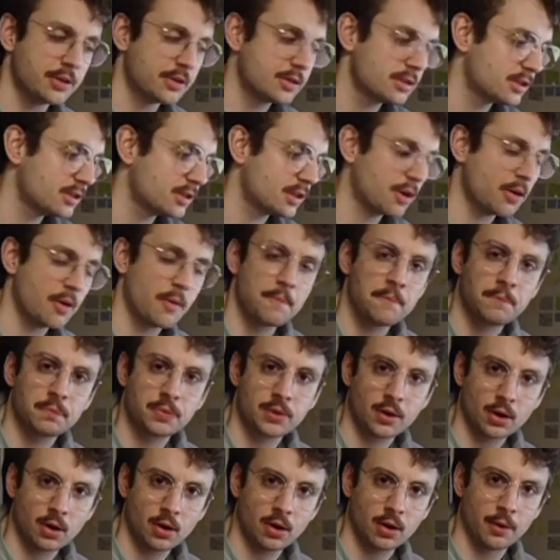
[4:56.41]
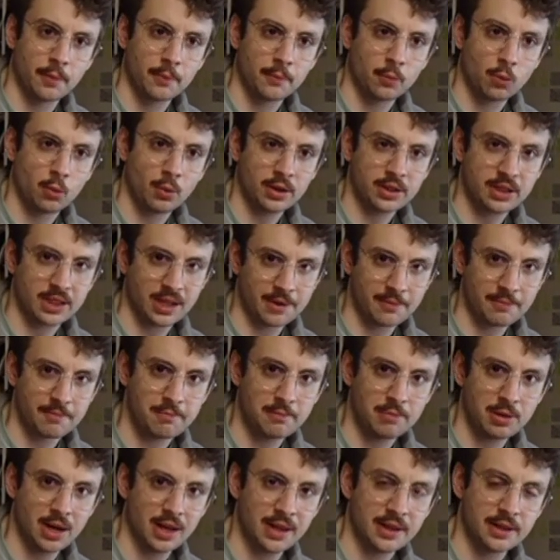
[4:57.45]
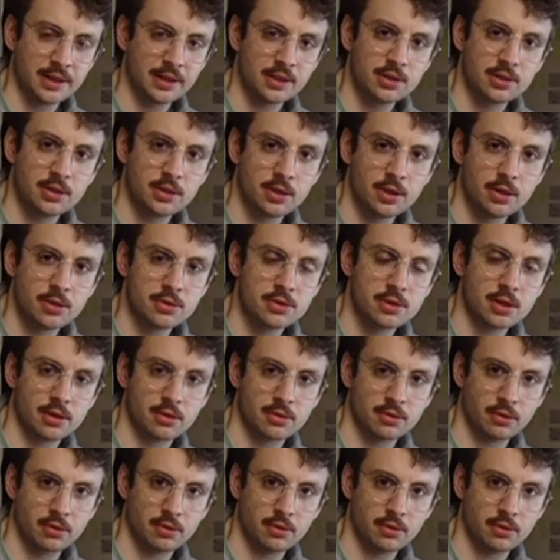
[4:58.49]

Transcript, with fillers: So what I'm planning to use as